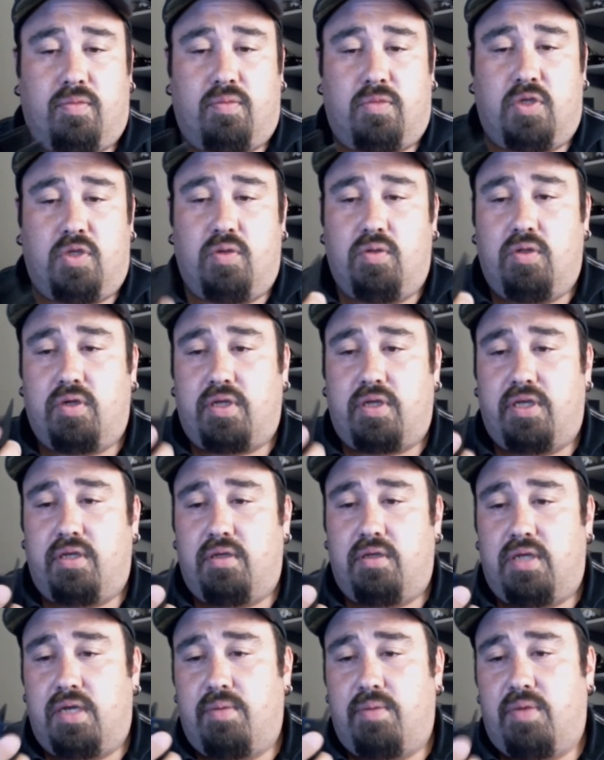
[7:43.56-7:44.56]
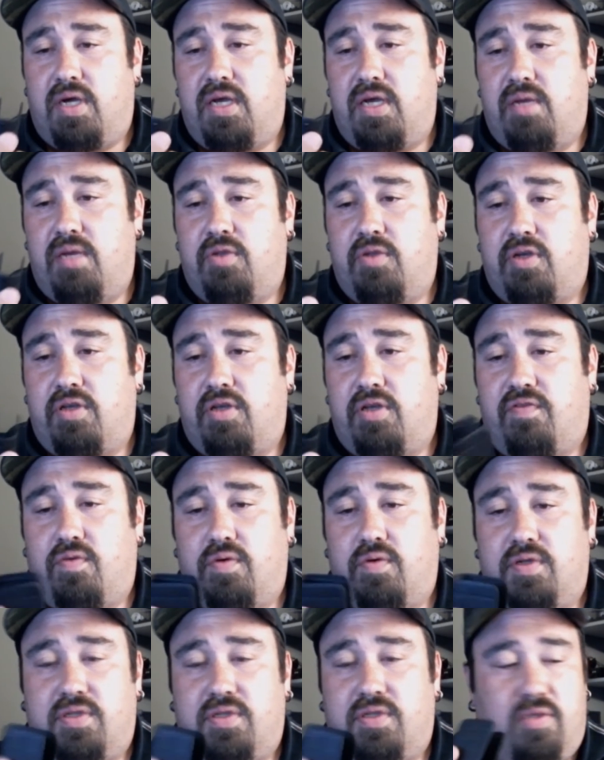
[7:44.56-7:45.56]
I am looking forward
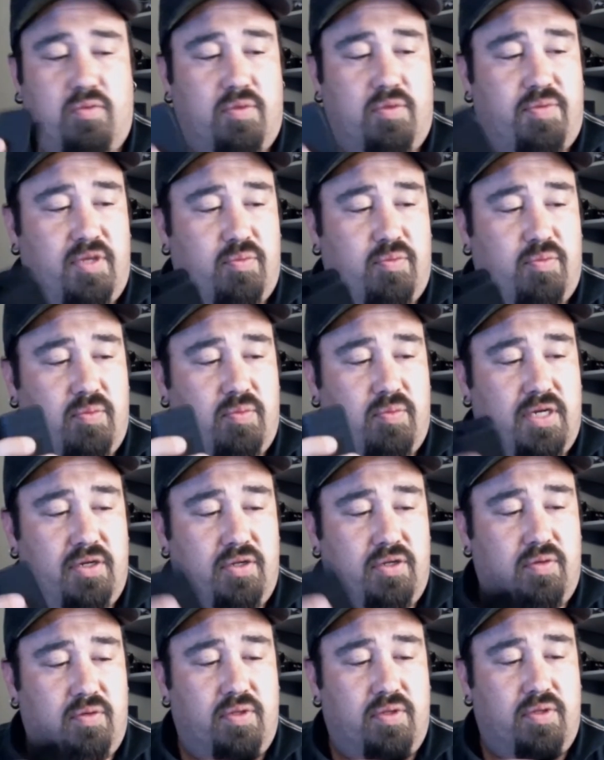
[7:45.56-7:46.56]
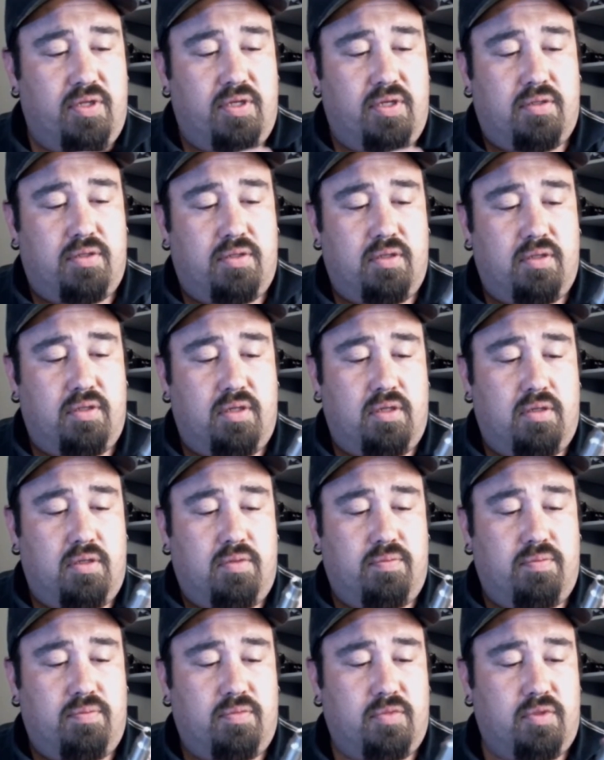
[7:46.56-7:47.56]
to seeing what people might do with this,
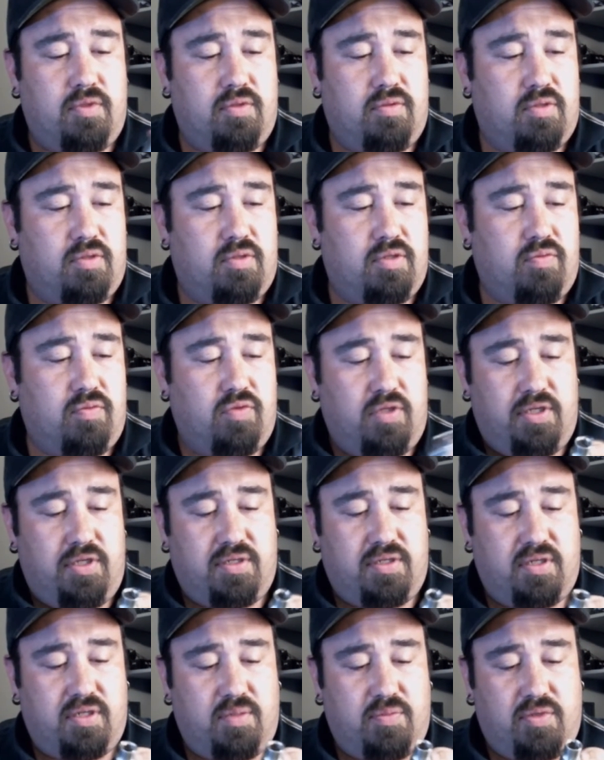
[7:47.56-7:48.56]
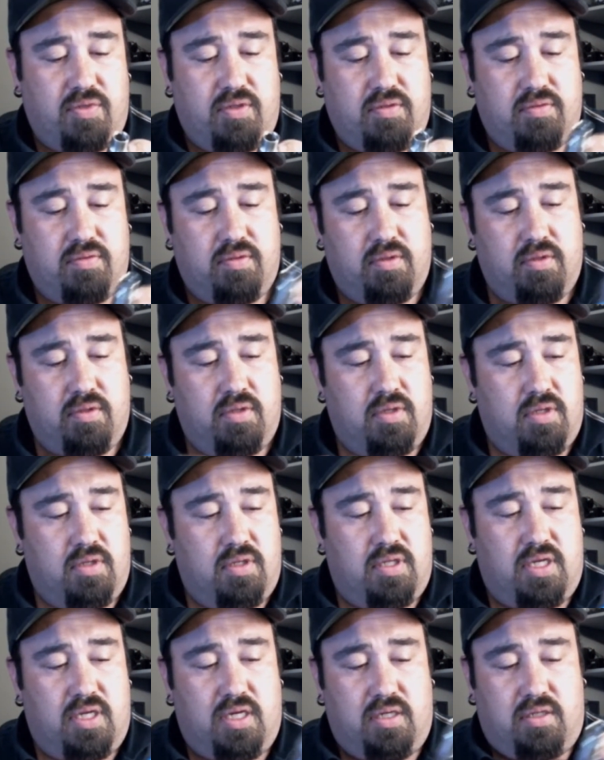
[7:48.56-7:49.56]
to release something
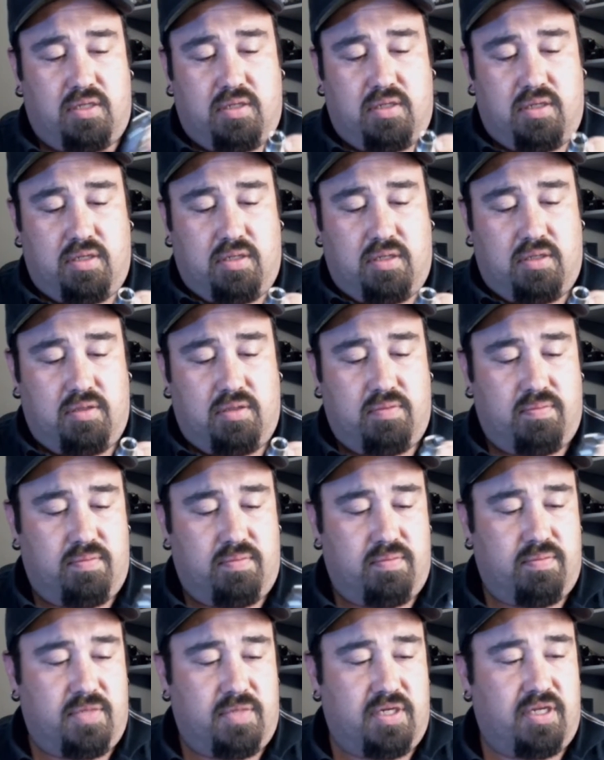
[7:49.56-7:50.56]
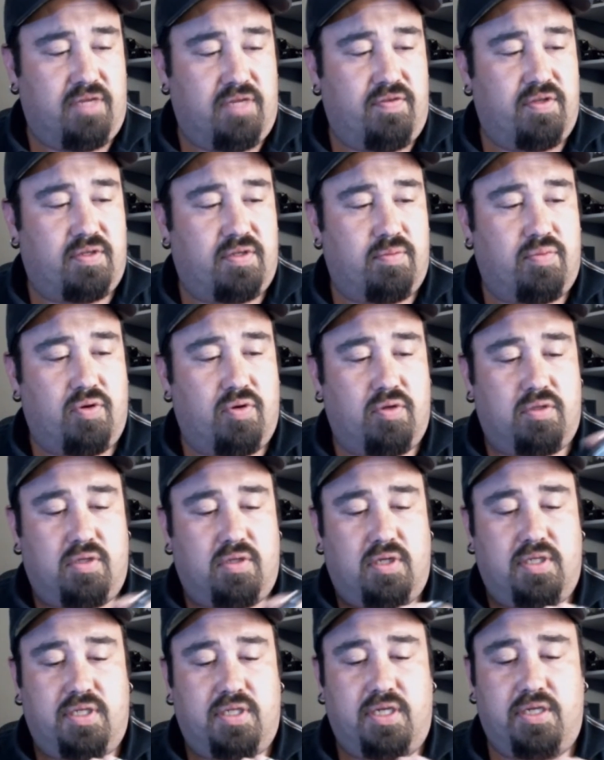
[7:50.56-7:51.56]
that might give you some
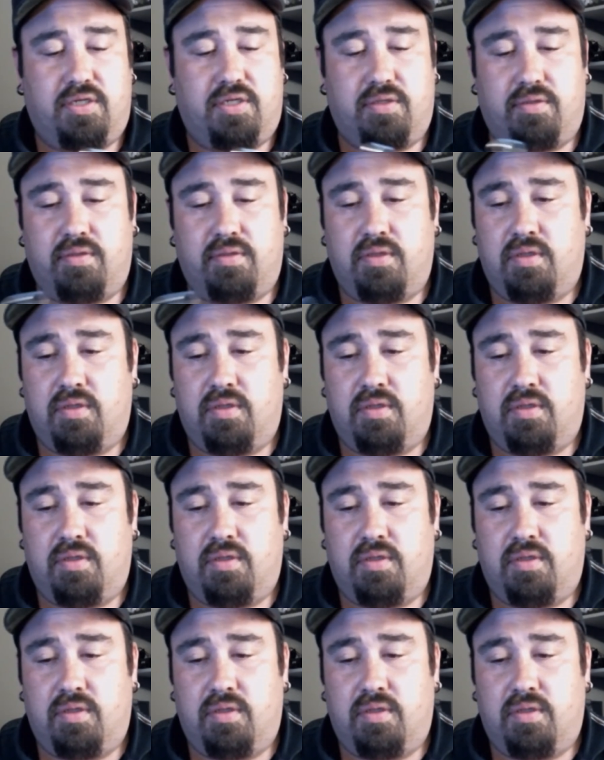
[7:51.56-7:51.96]
personalization